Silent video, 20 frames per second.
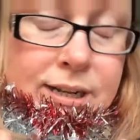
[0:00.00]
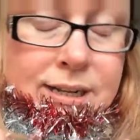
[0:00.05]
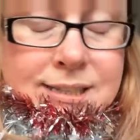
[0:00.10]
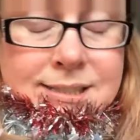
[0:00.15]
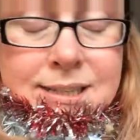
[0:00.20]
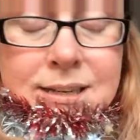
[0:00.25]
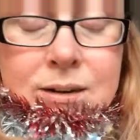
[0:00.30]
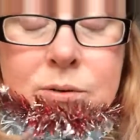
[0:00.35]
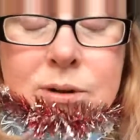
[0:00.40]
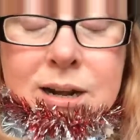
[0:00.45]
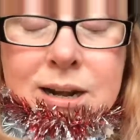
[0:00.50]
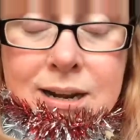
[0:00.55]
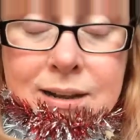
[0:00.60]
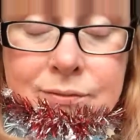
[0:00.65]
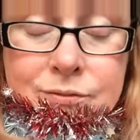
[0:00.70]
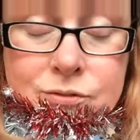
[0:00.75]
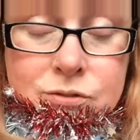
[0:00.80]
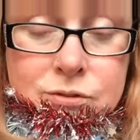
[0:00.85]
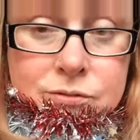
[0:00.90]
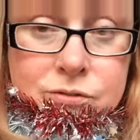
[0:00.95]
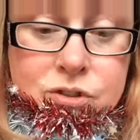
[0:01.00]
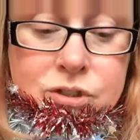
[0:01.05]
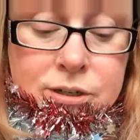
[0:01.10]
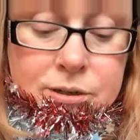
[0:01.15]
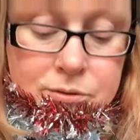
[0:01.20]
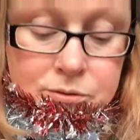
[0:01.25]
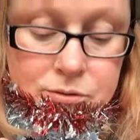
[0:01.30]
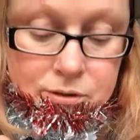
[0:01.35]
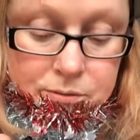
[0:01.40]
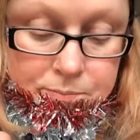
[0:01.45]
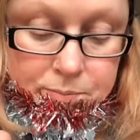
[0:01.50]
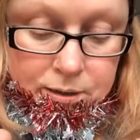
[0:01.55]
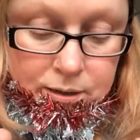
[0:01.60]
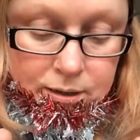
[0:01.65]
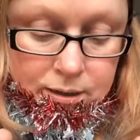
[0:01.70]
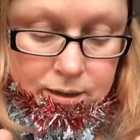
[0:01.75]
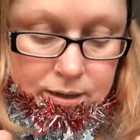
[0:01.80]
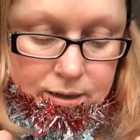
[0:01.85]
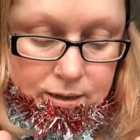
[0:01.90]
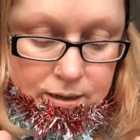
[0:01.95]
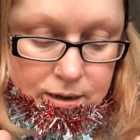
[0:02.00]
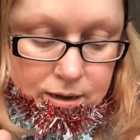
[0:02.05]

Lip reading: Like I said, I would love to have shown you, but